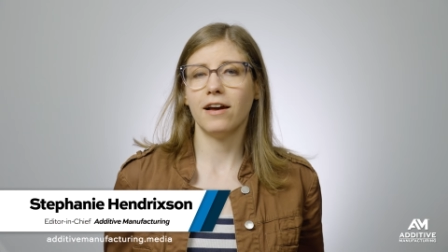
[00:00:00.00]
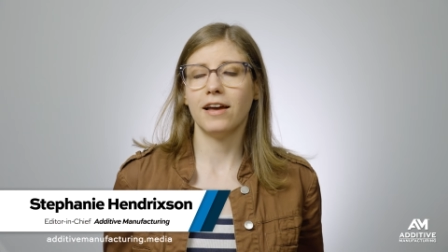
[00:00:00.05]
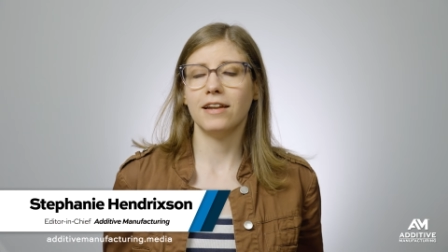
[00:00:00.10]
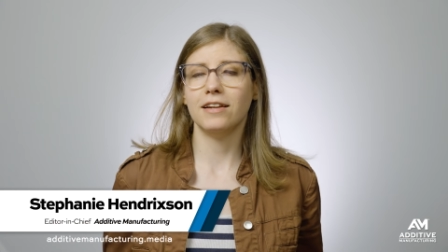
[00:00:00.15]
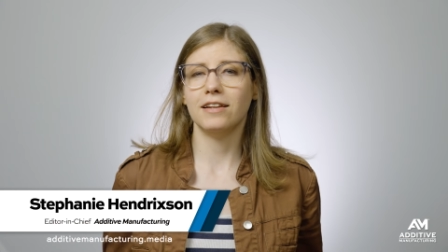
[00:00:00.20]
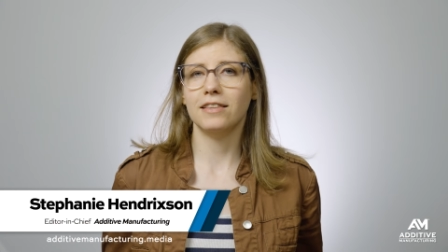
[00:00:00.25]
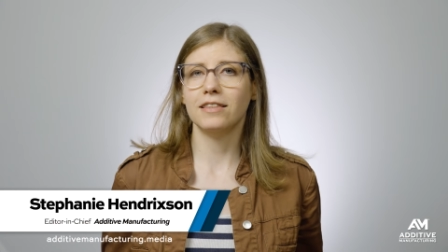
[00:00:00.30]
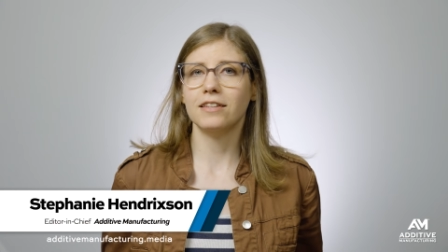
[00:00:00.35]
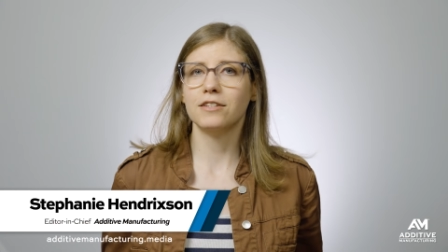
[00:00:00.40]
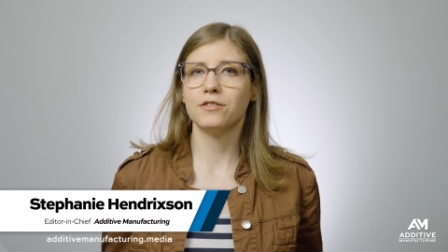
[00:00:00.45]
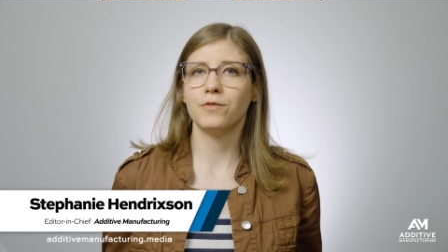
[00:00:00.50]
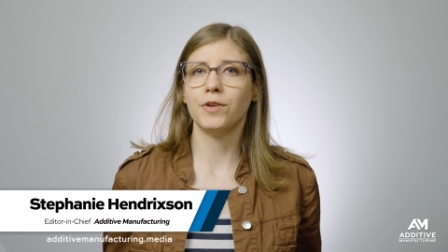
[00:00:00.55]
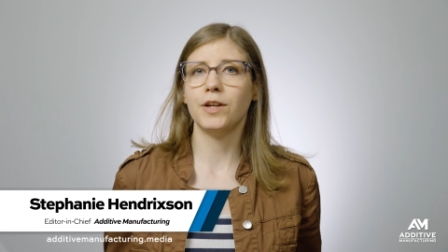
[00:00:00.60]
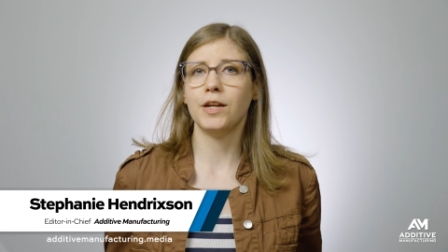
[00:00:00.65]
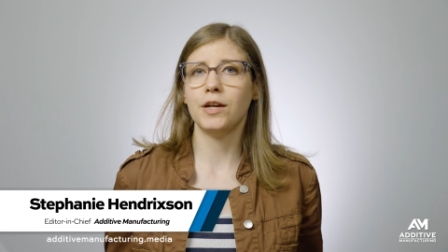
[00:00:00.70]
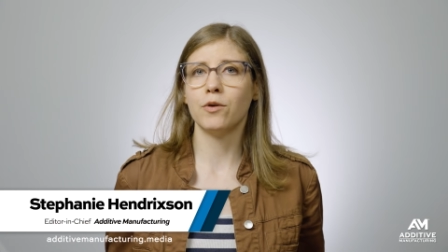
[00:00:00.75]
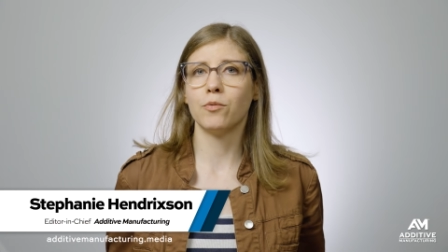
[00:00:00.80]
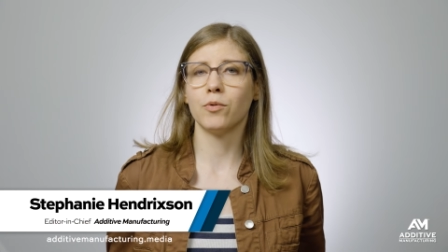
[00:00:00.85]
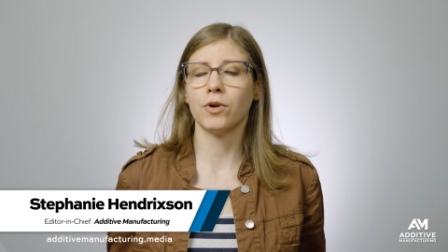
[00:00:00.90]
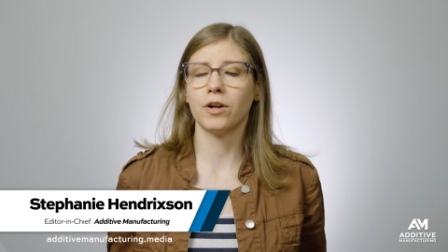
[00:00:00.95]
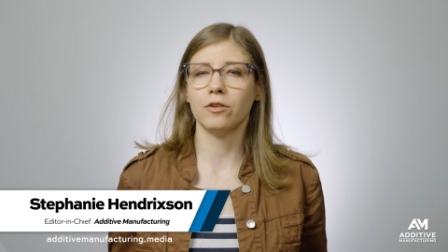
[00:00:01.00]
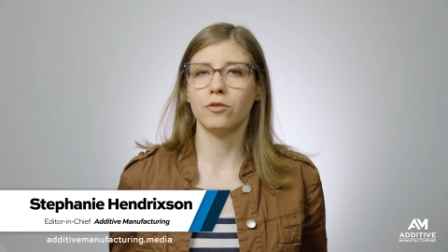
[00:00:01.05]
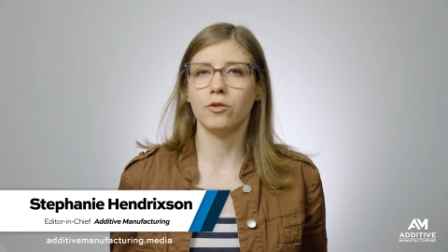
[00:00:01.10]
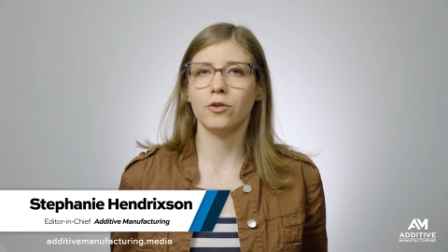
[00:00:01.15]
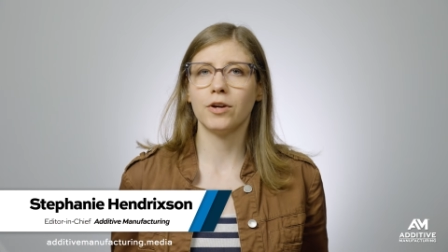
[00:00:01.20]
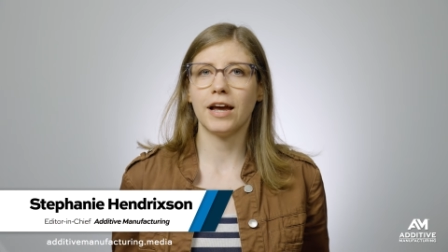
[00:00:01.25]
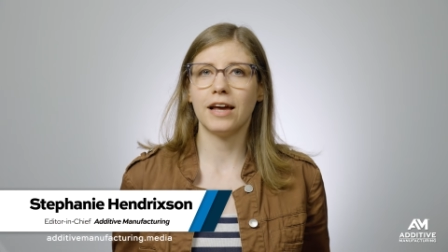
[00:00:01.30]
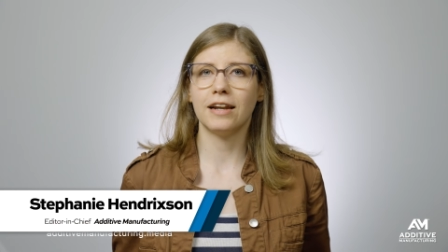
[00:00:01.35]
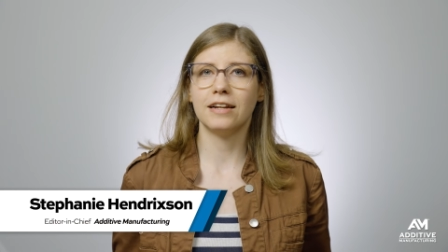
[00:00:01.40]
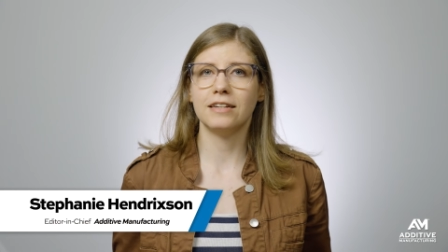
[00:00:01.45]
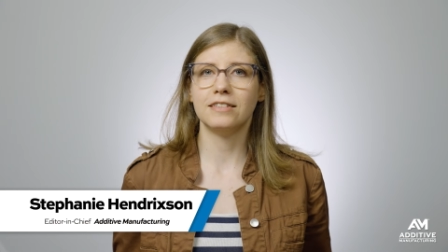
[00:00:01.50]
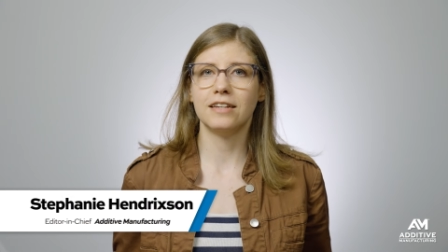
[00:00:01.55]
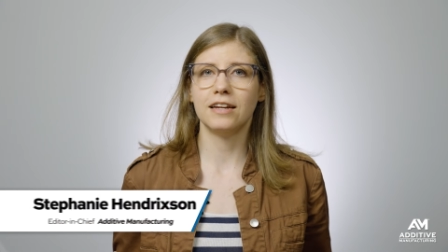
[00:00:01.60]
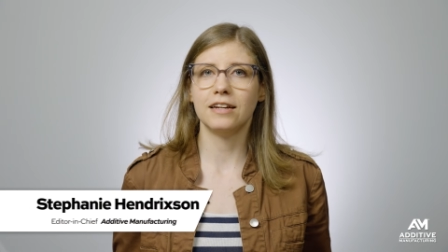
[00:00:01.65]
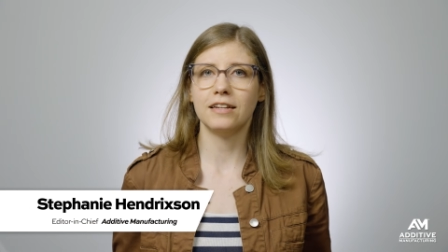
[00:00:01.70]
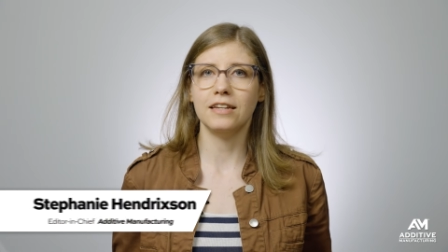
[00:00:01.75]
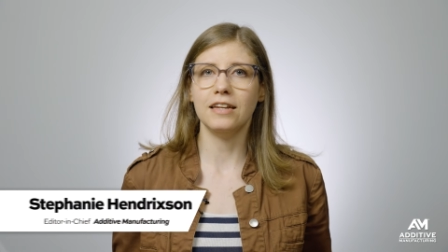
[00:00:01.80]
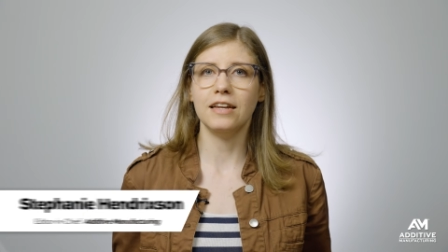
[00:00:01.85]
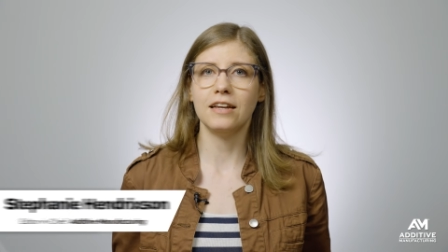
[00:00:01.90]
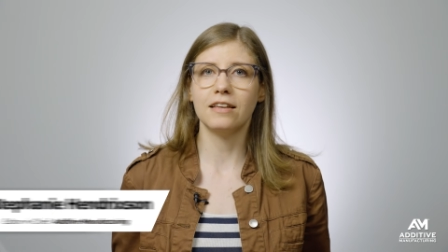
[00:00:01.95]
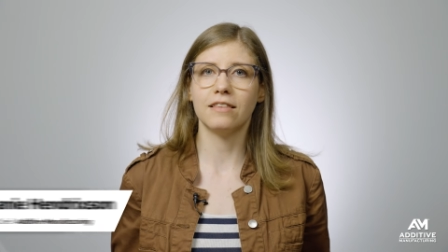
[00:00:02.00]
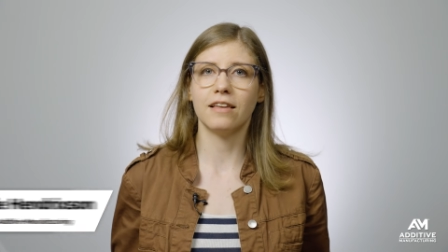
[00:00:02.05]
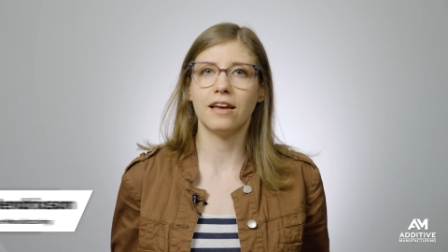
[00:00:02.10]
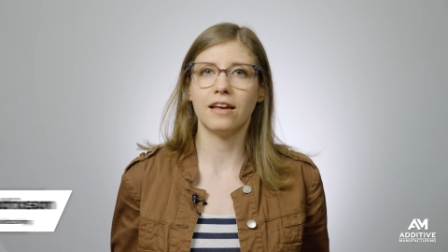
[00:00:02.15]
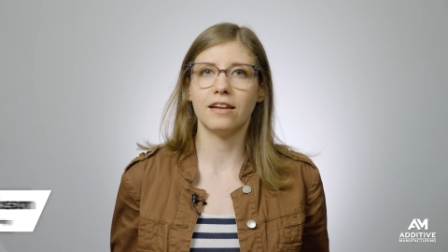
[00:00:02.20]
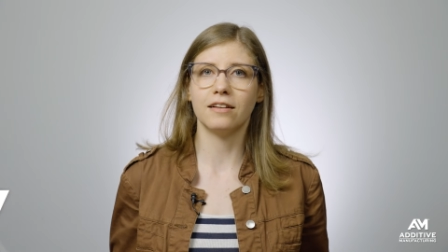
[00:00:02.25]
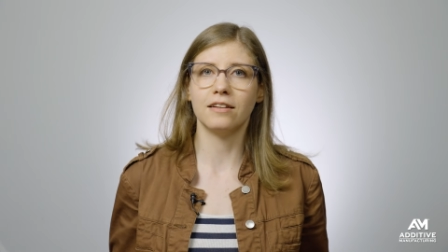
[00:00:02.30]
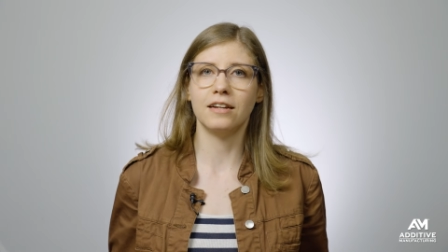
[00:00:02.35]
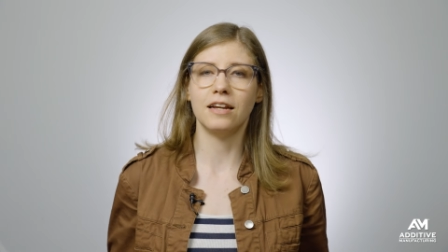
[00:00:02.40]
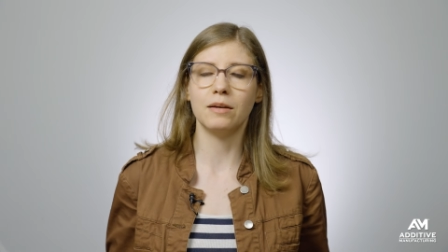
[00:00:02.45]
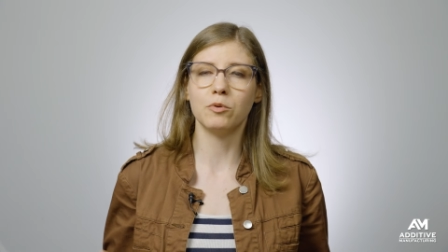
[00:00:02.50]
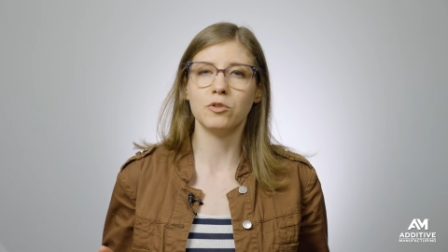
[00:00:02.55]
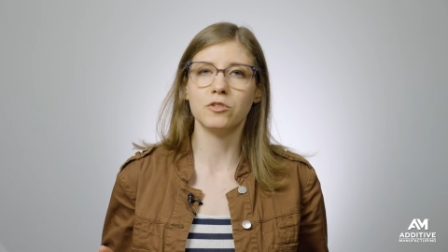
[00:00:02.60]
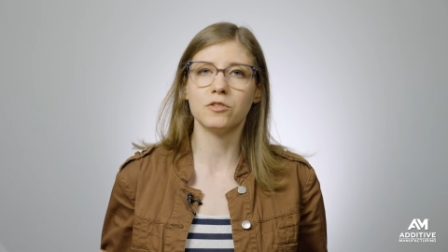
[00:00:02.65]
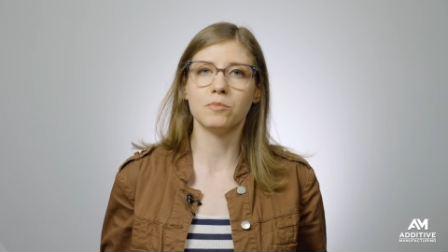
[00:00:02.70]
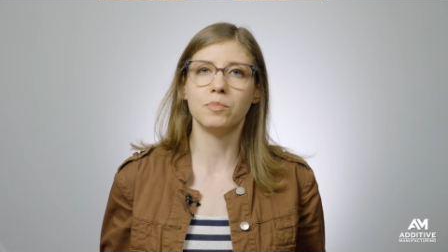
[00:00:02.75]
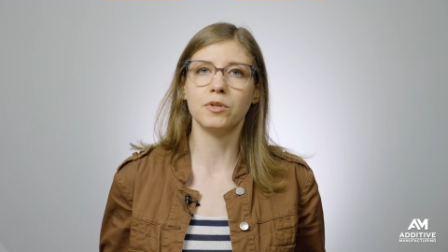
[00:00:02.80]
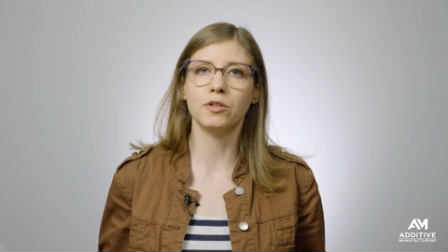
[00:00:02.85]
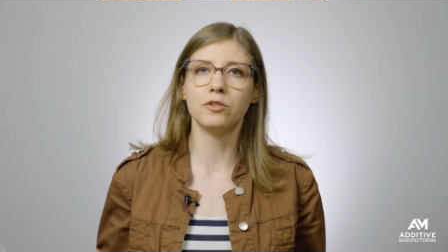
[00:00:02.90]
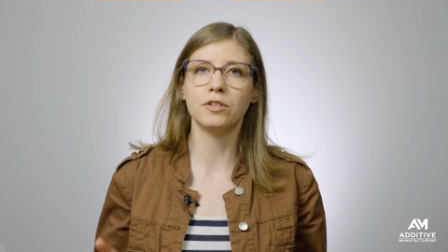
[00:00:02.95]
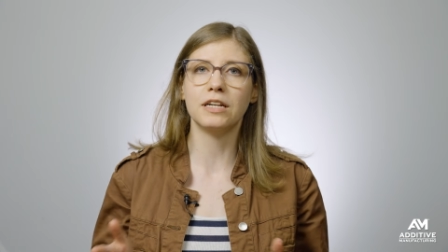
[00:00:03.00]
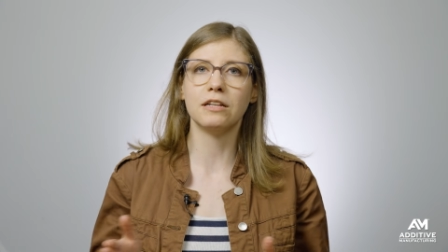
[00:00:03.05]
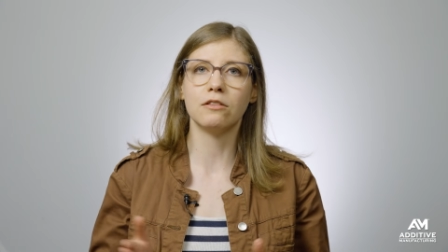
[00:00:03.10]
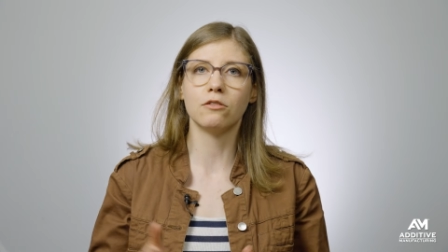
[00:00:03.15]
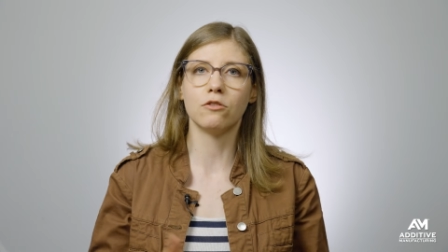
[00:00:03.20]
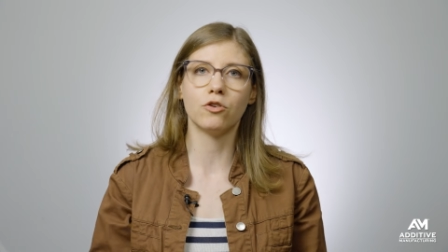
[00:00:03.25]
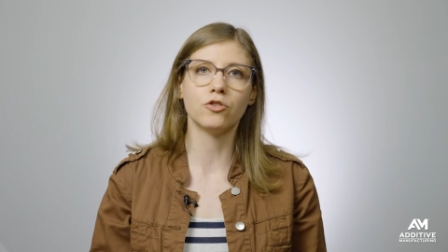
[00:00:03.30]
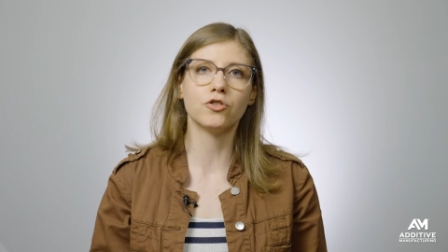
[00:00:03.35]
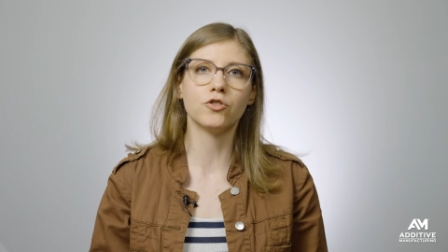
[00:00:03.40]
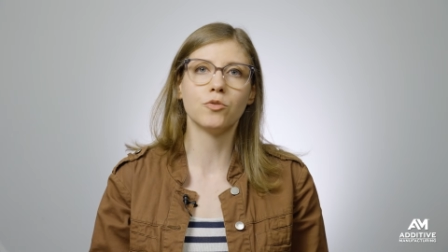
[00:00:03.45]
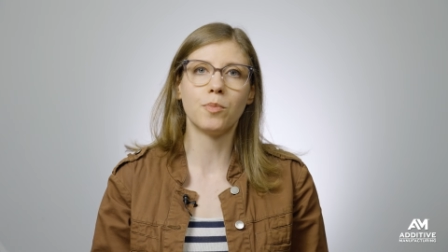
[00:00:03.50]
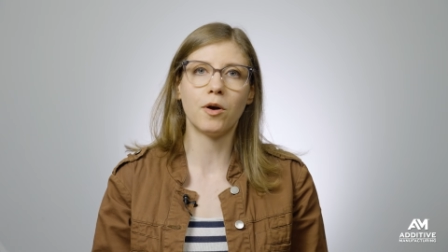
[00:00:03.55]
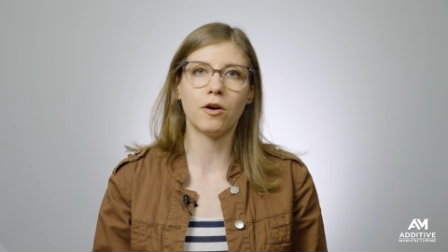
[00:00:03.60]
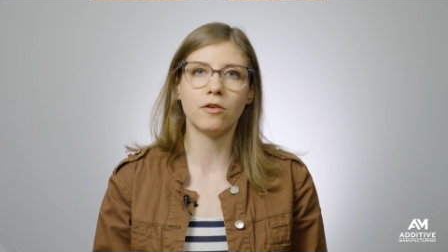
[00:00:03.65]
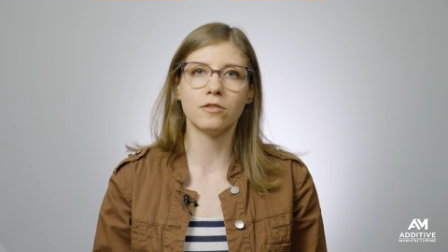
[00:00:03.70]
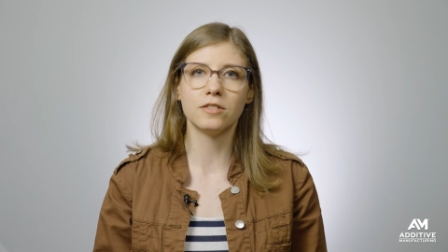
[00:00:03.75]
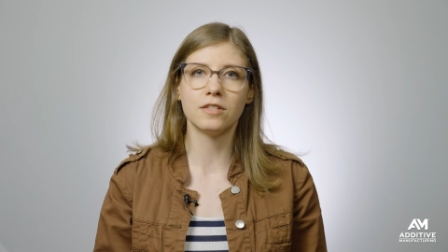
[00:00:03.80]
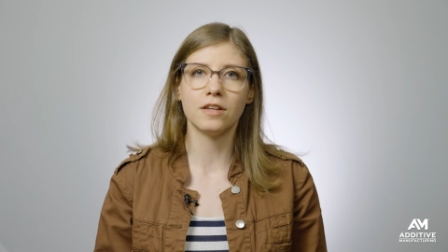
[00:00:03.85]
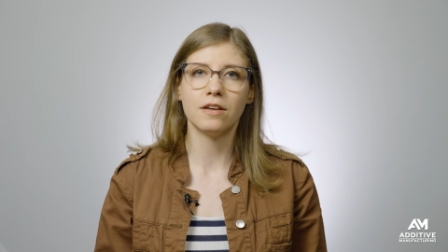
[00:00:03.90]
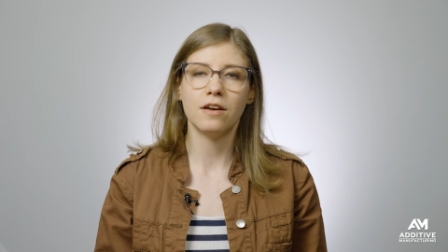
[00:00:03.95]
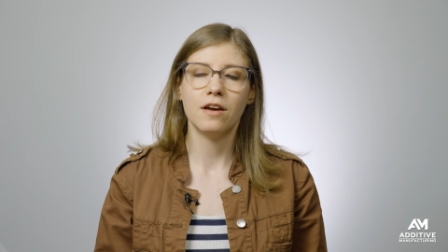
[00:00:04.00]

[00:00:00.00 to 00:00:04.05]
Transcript: and in this video, we're going to look at a technique that enables building larger parts